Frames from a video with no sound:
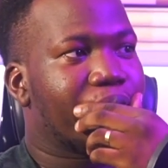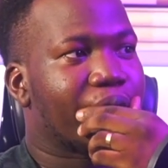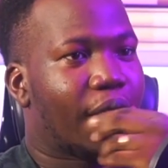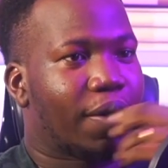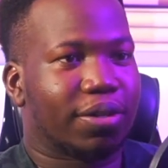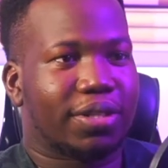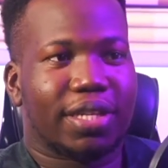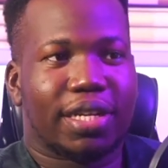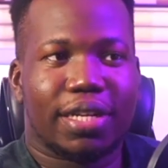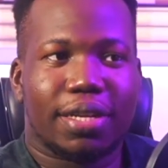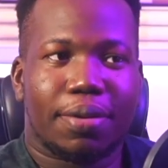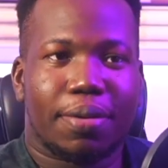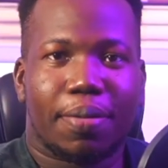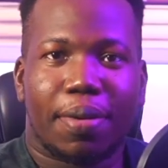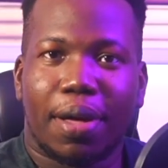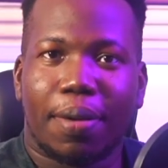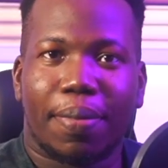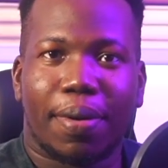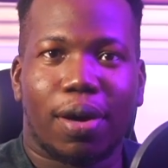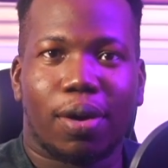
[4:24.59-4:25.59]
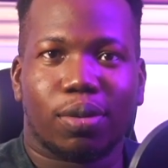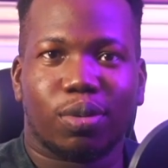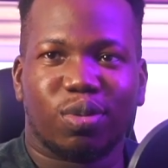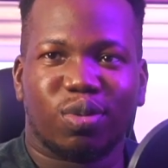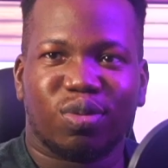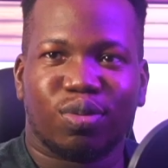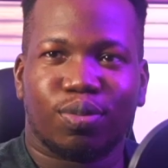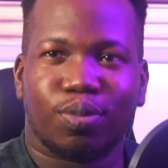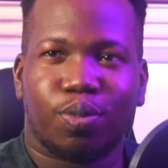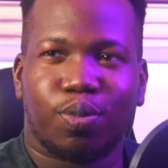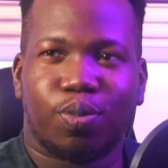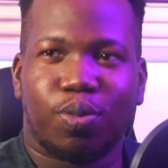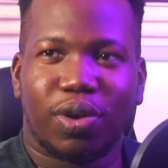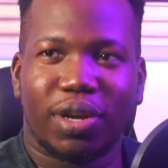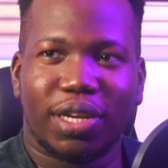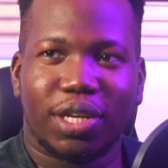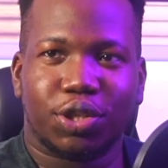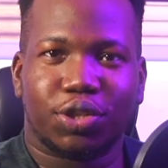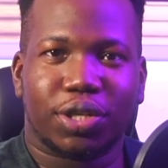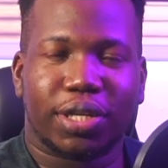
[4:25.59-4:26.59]
I was telling them about
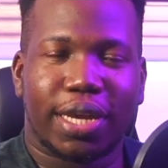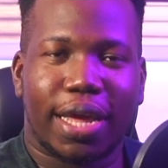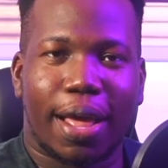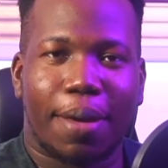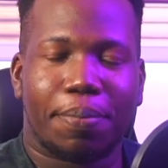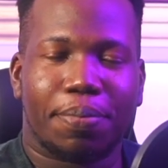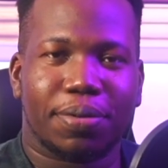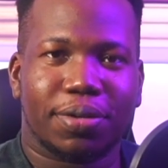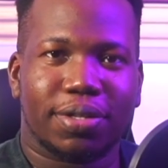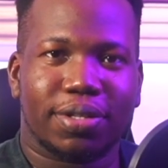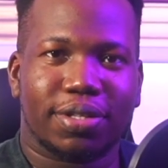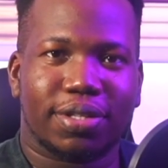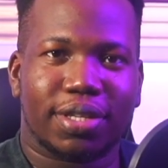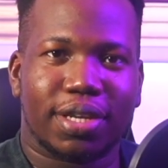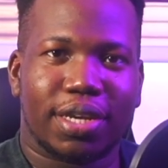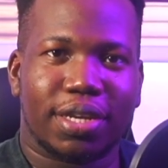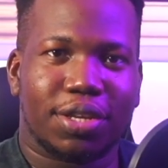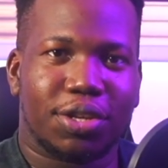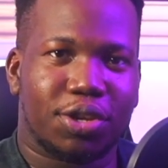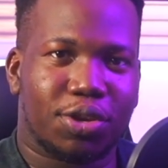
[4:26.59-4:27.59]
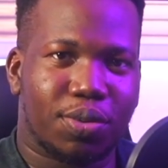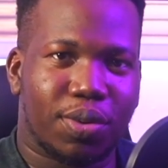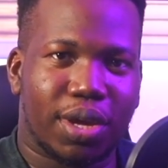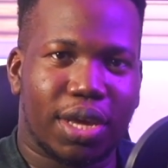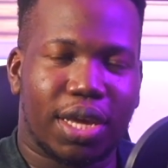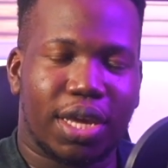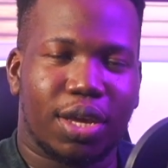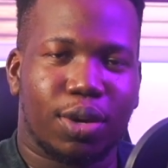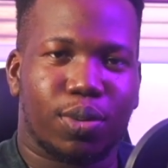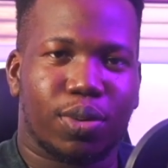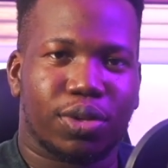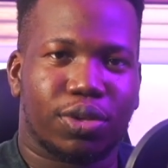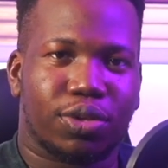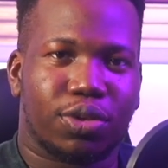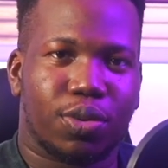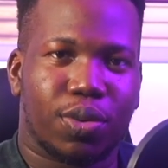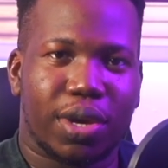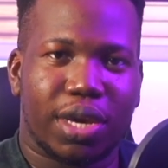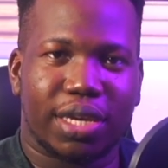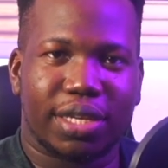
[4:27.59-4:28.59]
what literally happens in the UAE with
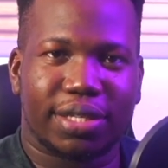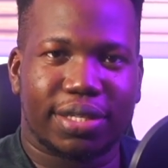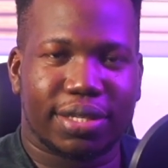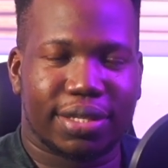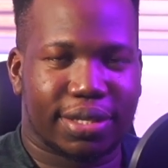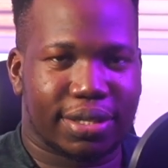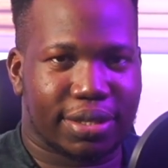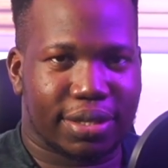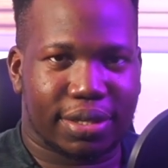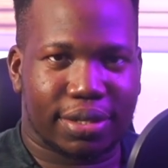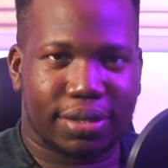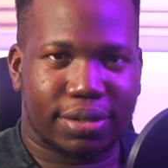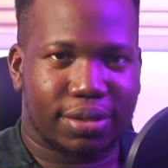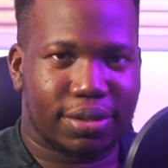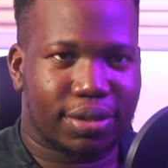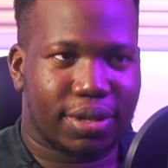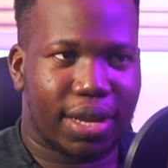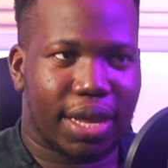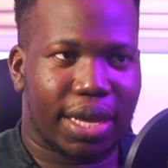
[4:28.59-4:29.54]
UAE citizens.